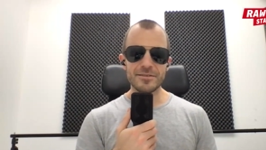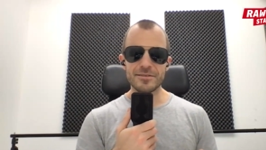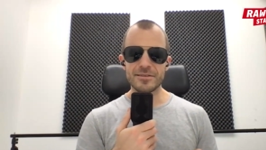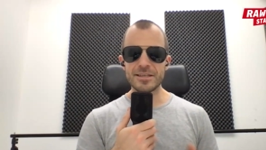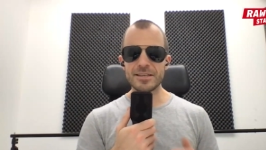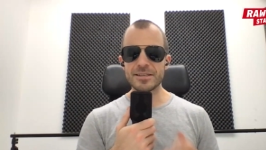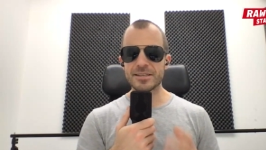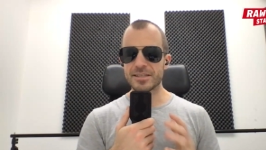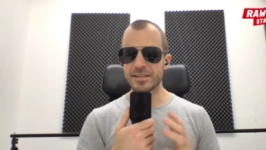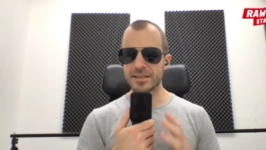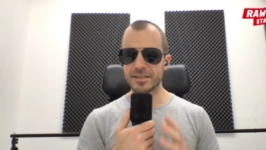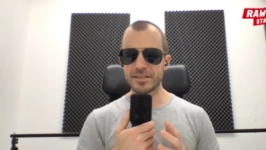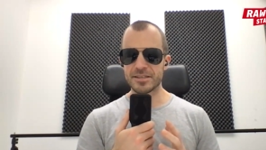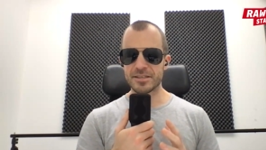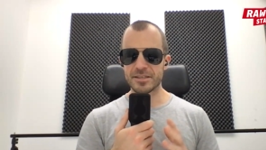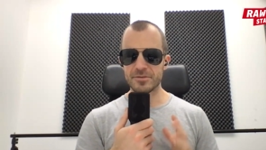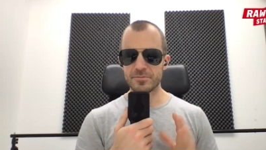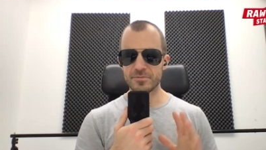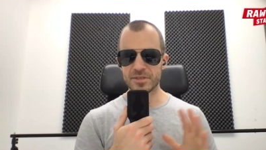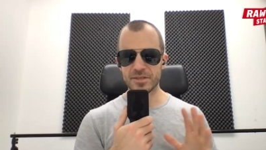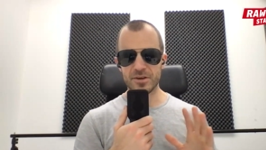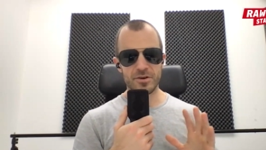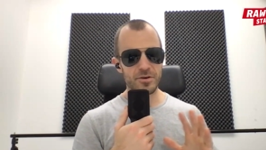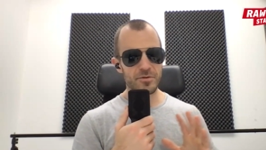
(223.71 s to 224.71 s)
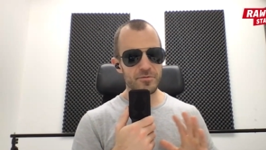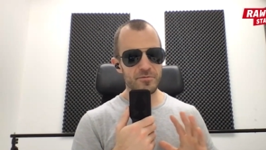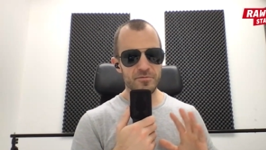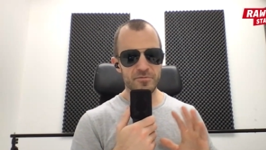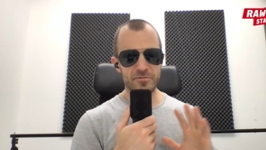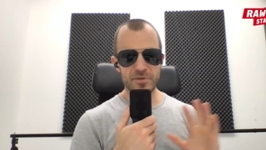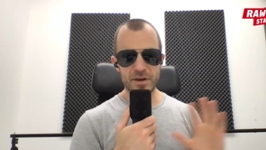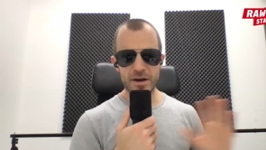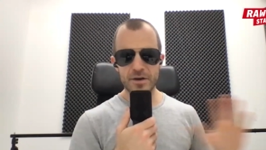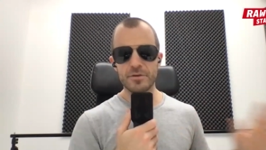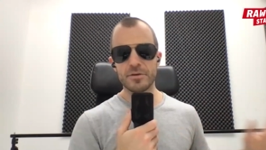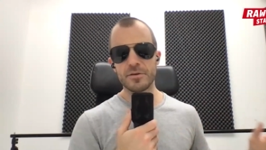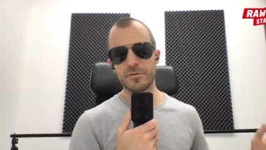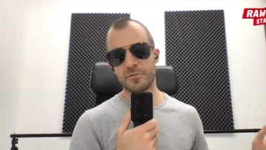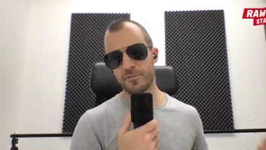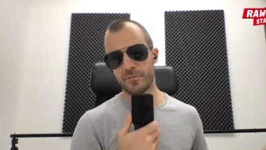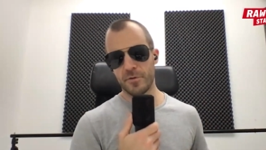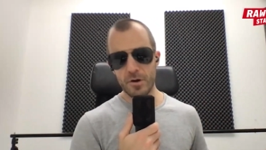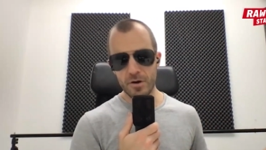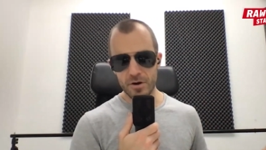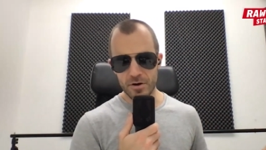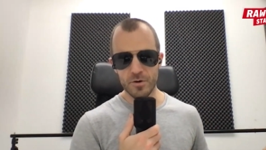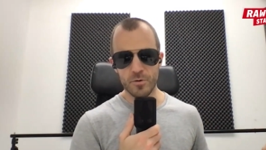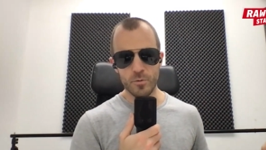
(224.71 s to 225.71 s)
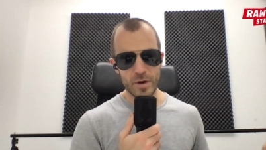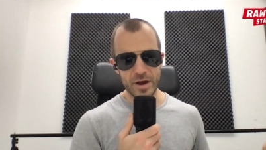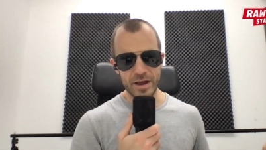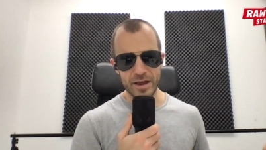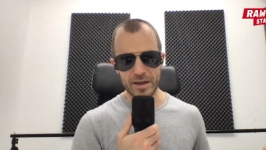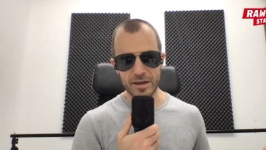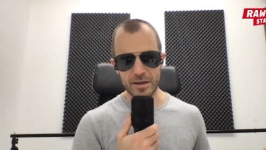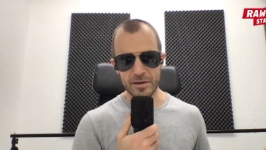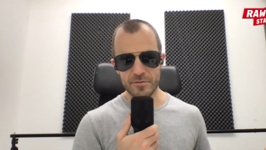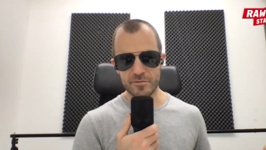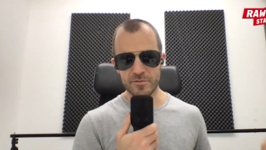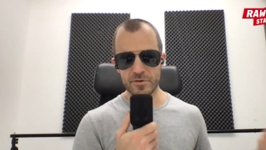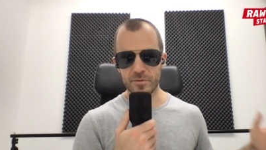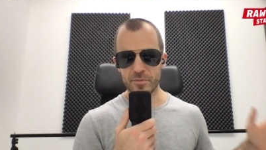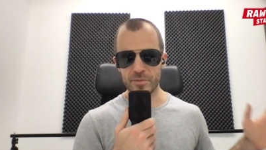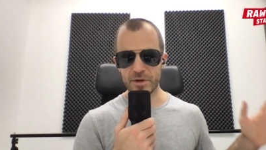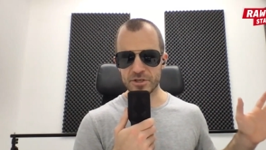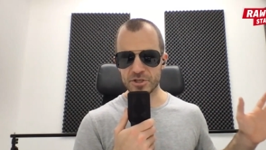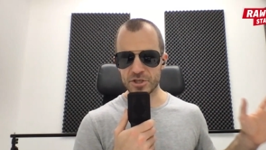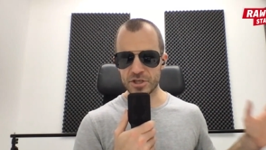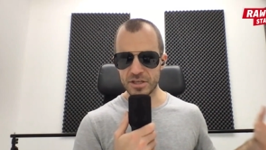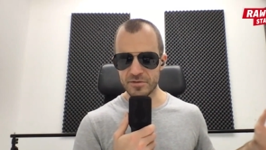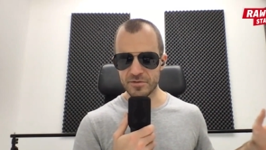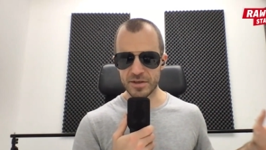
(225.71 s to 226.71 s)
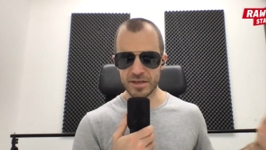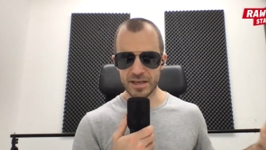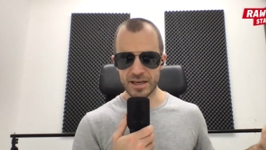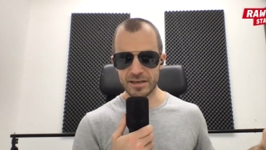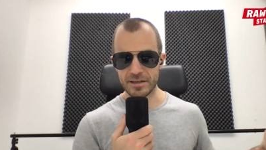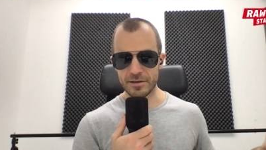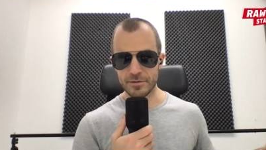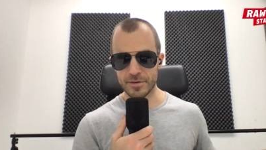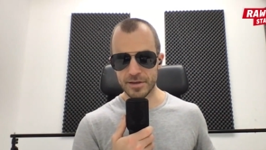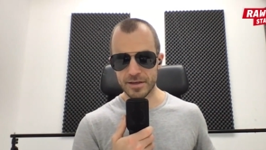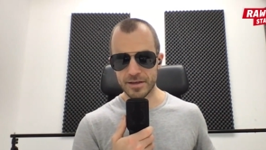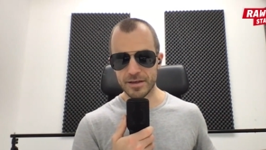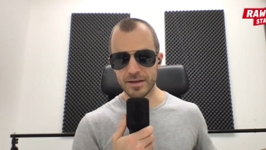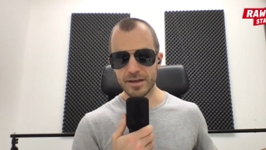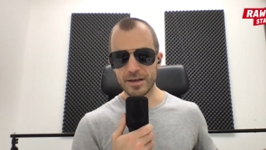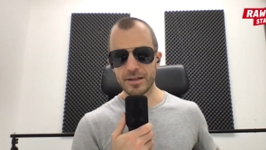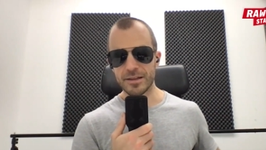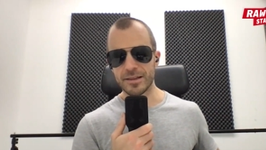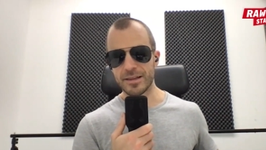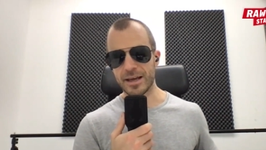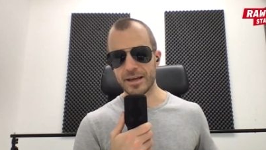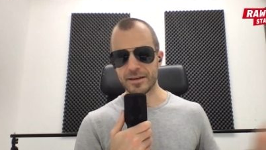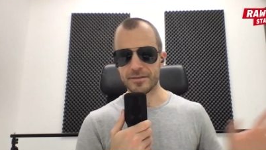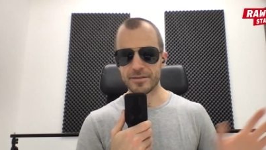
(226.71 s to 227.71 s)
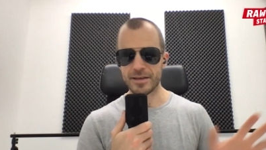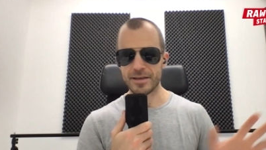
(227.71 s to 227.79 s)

these systems are very far away from achieving anything like